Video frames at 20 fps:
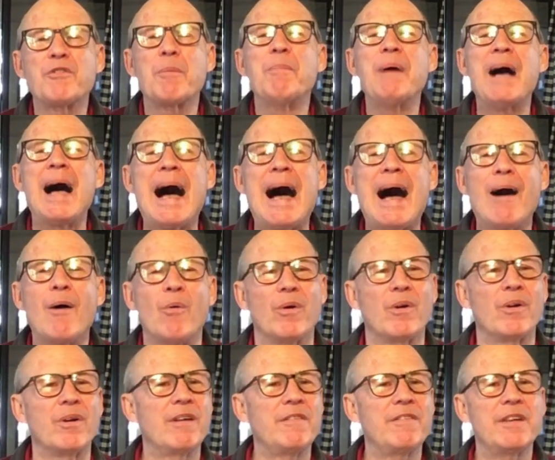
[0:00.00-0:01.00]
the
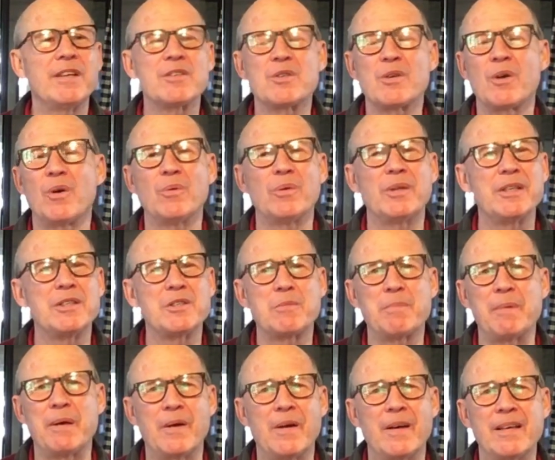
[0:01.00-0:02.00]
power of His Holy
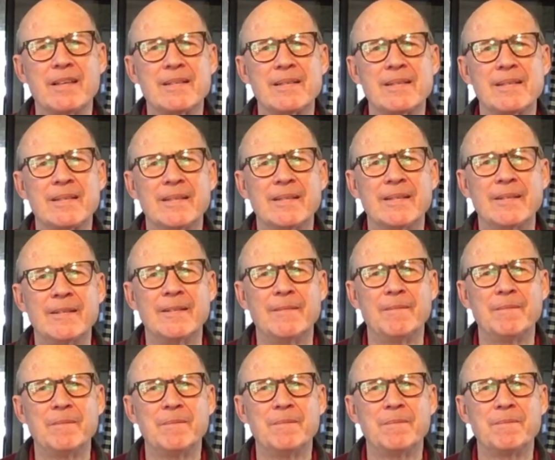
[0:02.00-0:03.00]
Spirit?
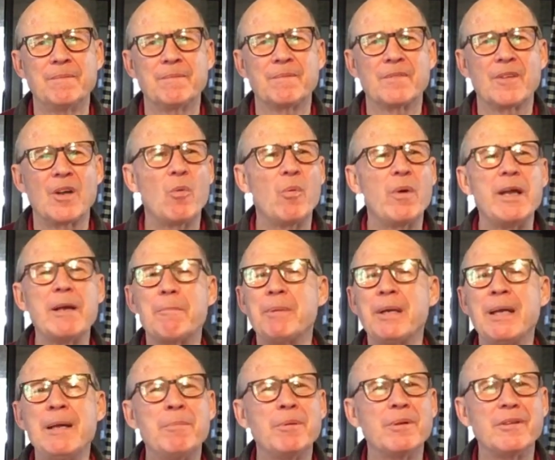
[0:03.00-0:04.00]
Are we a
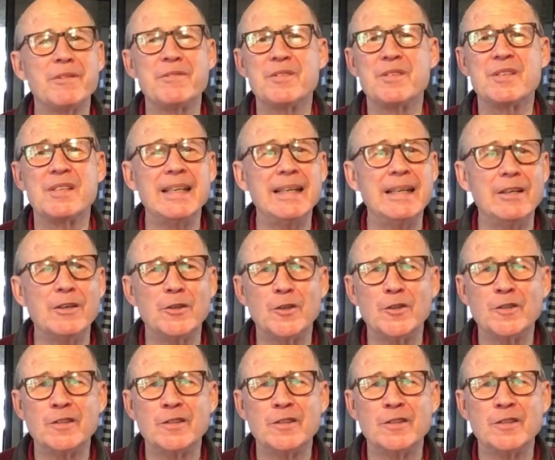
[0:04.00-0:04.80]
people of zeal?